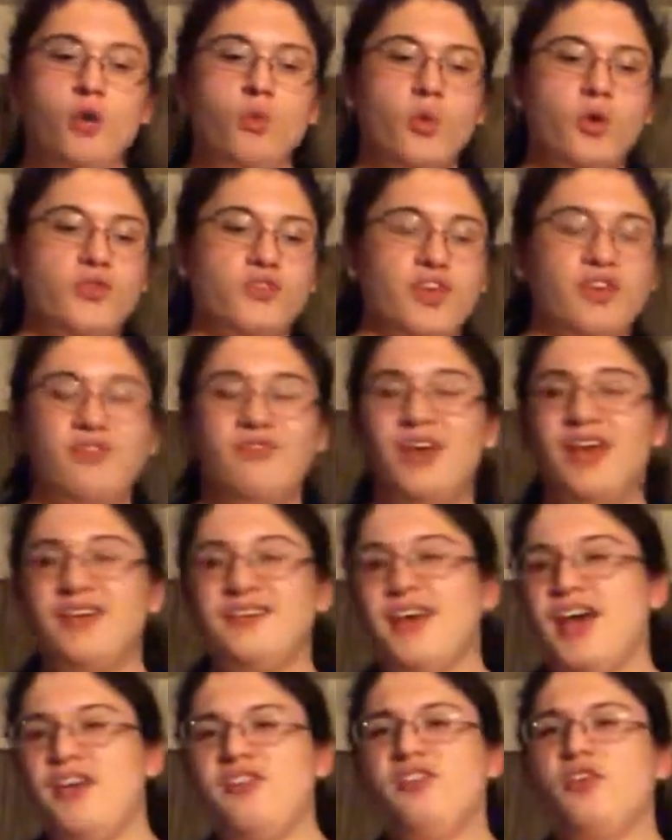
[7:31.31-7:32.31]
was a
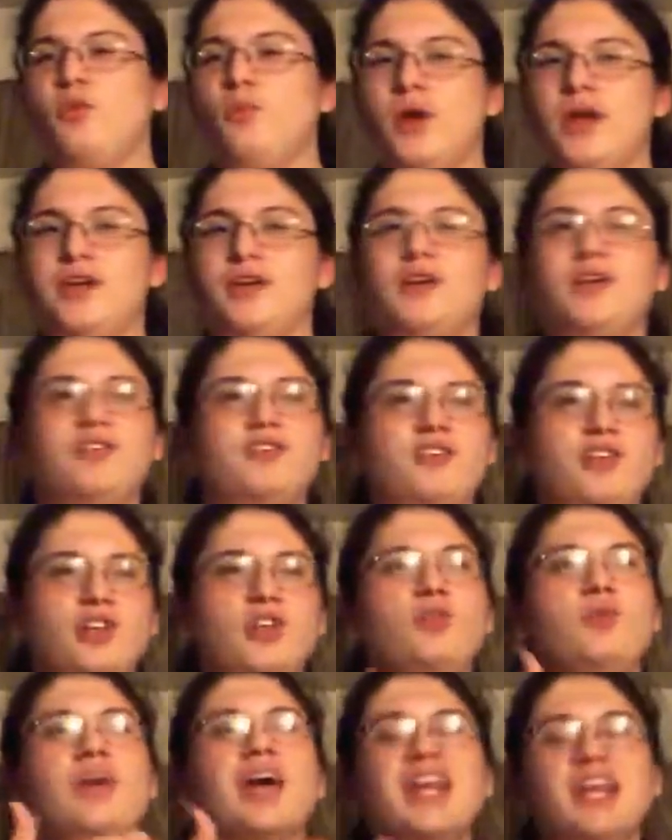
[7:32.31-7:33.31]
fantastic way to
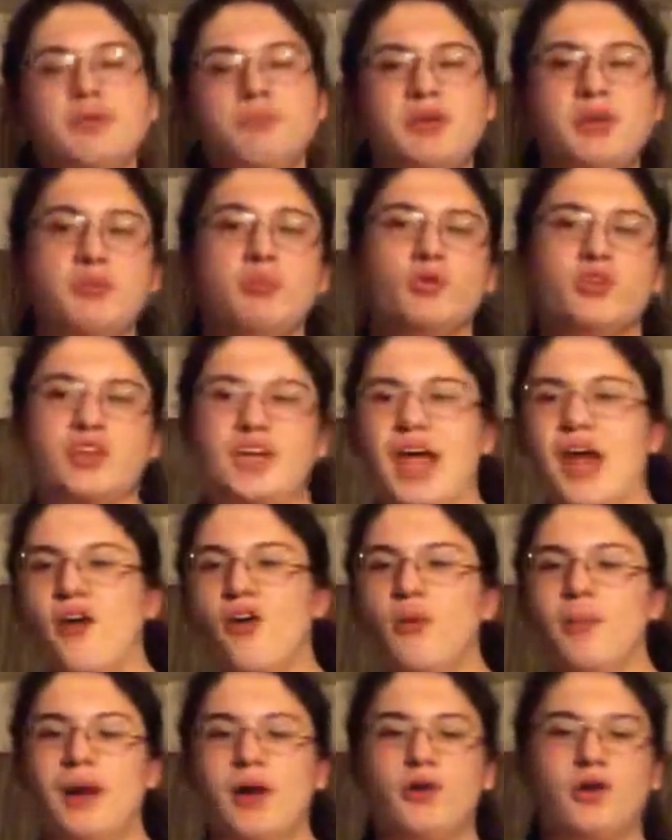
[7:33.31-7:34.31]
continue getting people to
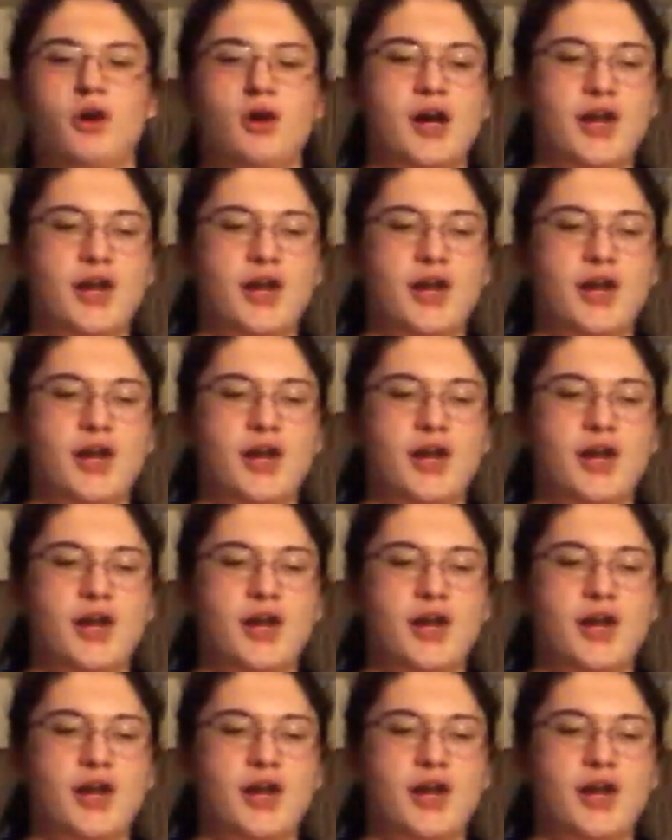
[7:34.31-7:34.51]
care about her,